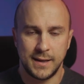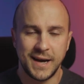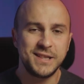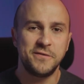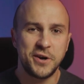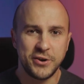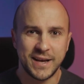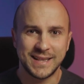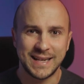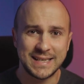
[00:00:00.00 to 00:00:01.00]
At the very
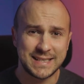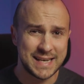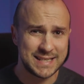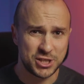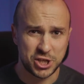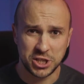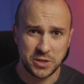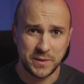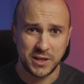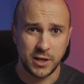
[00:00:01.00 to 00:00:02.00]
end, let's ask
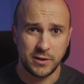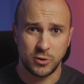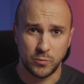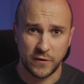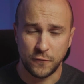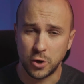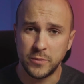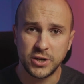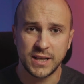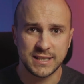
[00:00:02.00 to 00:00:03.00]
ChatGPT to perform
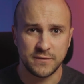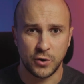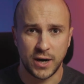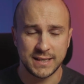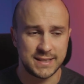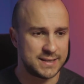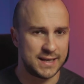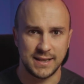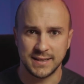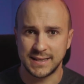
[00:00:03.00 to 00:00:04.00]
our task for us
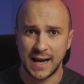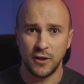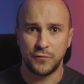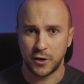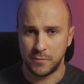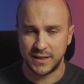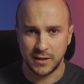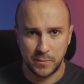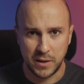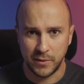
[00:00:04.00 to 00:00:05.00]
in the style of
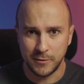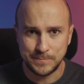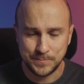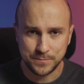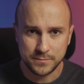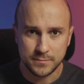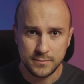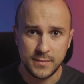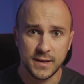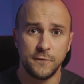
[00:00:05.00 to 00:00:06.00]
recommended people.
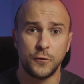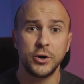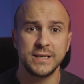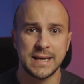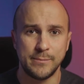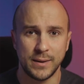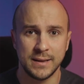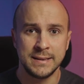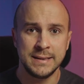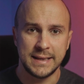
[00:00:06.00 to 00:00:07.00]
For
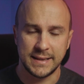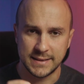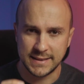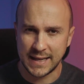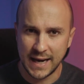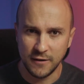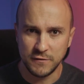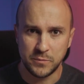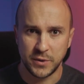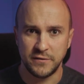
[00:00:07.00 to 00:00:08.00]
example, in the style of
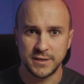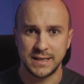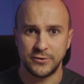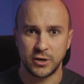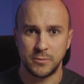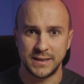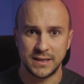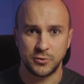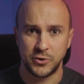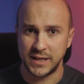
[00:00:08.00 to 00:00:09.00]
the previously
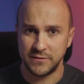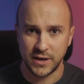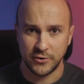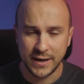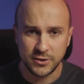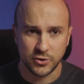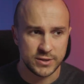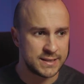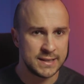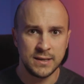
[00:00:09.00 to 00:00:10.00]
recommended creative
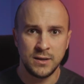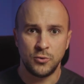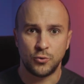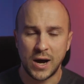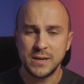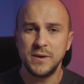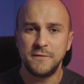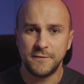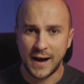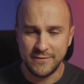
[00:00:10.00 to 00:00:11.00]
directors, write me
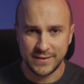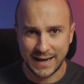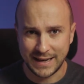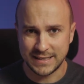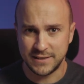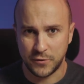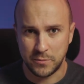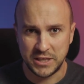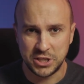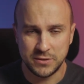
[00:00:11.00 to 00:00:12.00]
five taglines
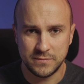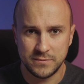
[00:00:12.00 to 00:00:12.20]
from each.